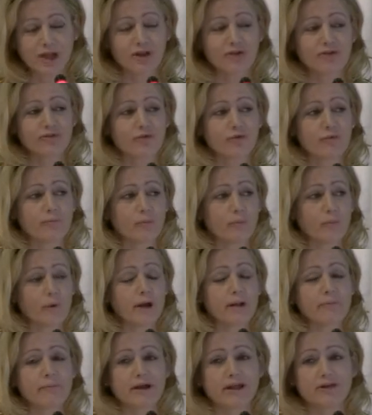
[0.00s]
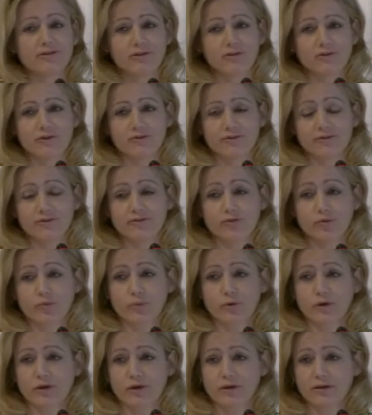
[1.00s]
So one of my duties is to
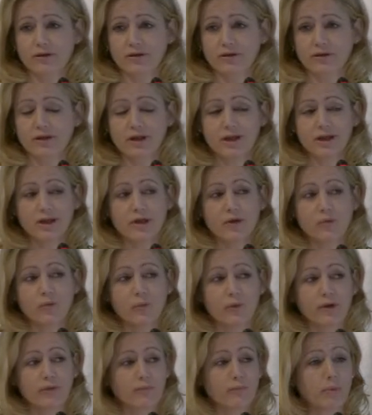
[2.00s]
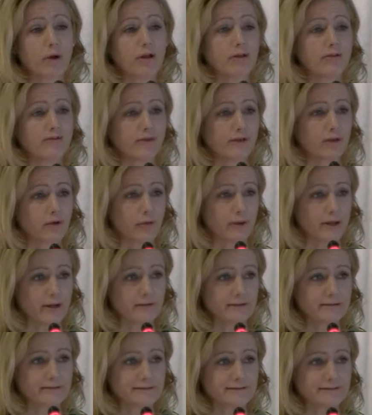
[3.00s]
work with policy
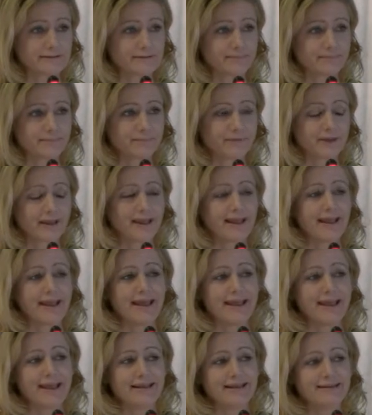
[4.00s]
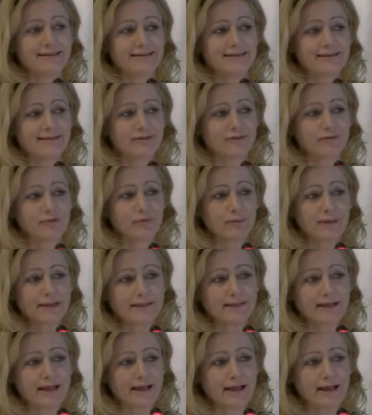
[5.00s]
coherence. And
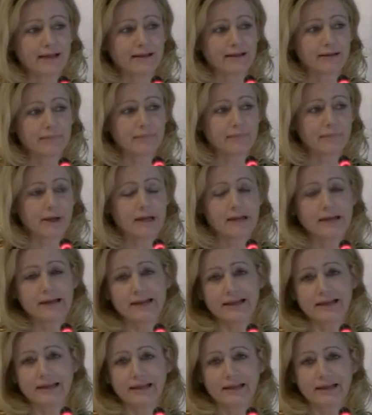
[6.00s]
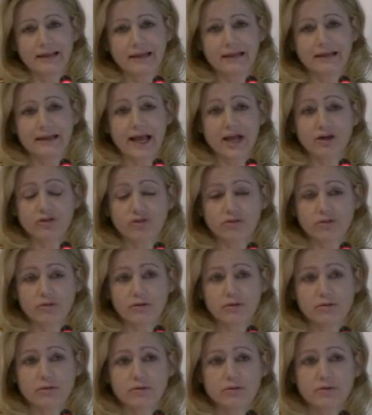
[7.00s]
doing that by linking
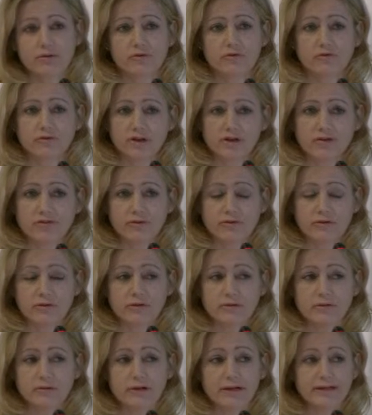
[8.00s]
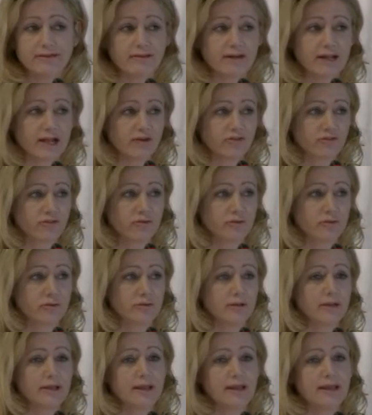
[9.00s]
national, regional, and
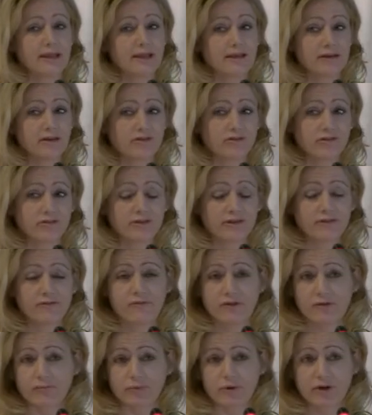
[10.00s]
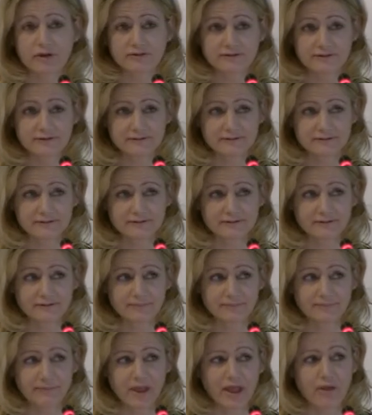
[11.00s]
international initiatives and processes.
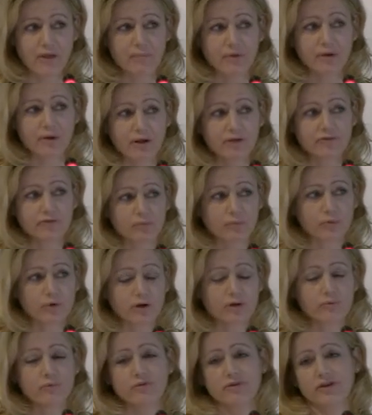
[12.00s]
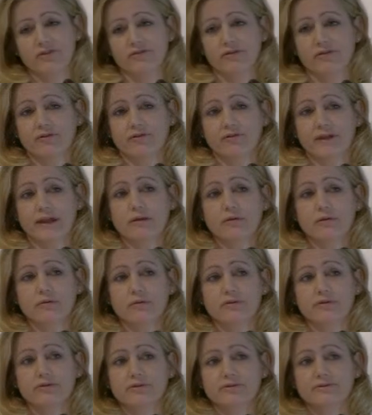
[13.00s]
But also work with different
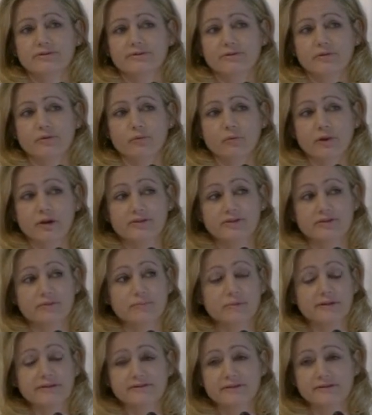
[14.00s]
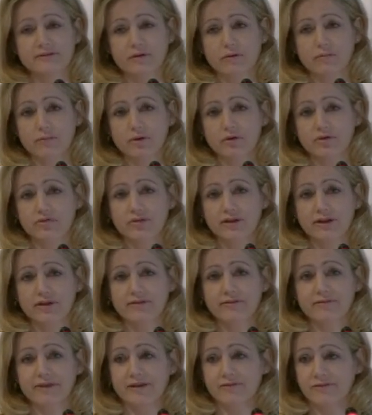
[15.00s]
stakeholders, whereas business
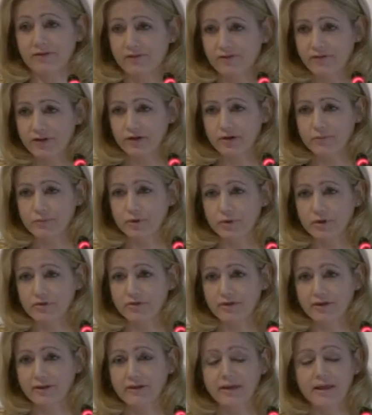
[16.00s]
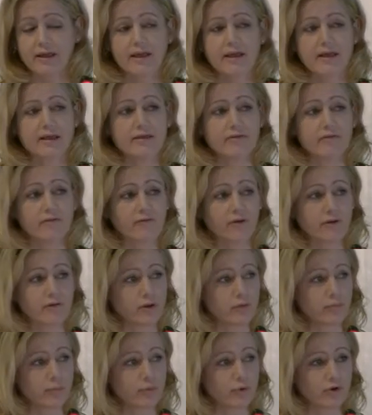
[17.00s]
community, scientific community is
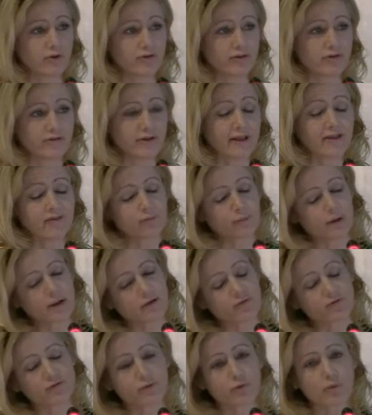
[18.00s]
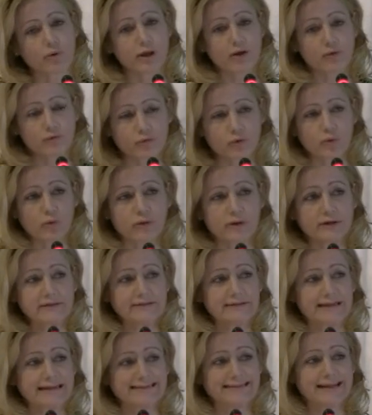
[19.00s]
very important, as well as, of
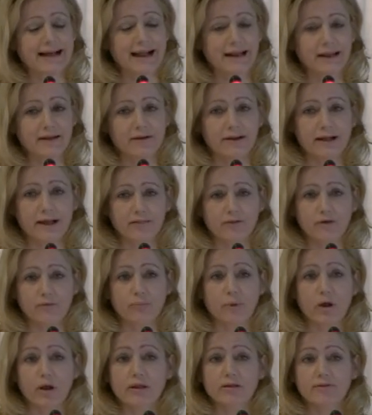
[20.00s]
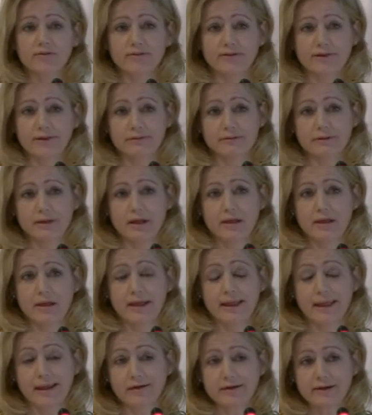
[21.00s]
course, as other policy
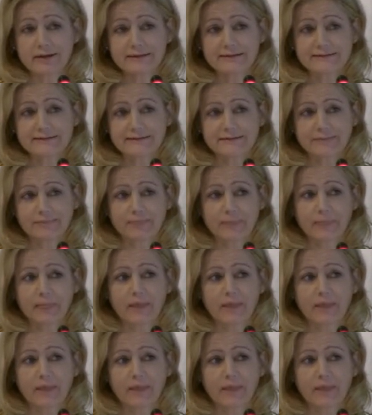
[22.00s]
areas.